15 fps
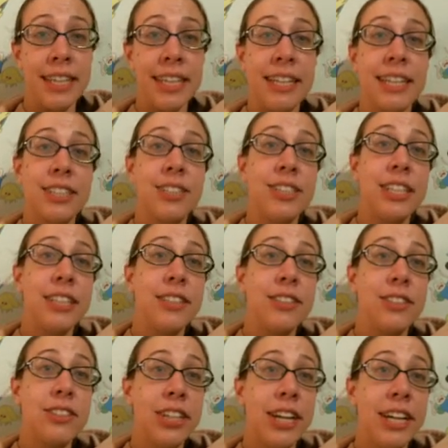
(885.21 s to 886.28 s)
And actually
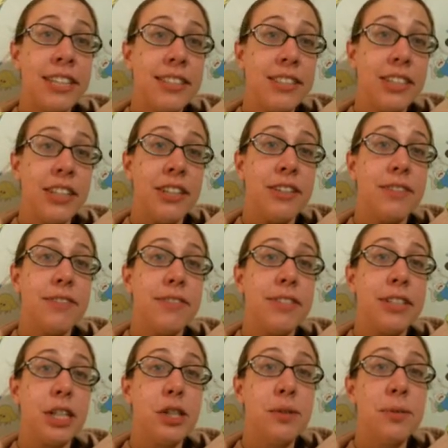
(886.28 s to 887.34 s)
there's lots of
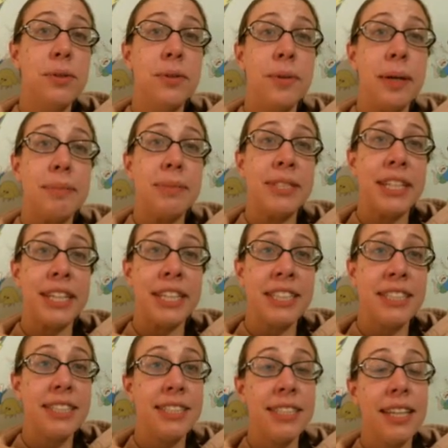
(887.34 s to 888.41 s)
very cool
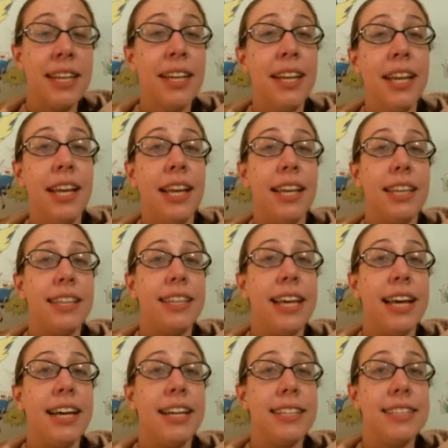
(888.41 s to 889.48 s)
websites
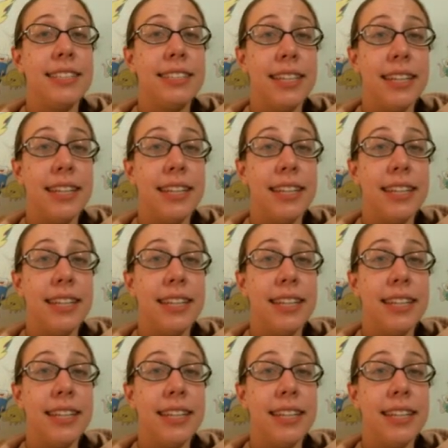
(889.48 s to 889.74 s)
that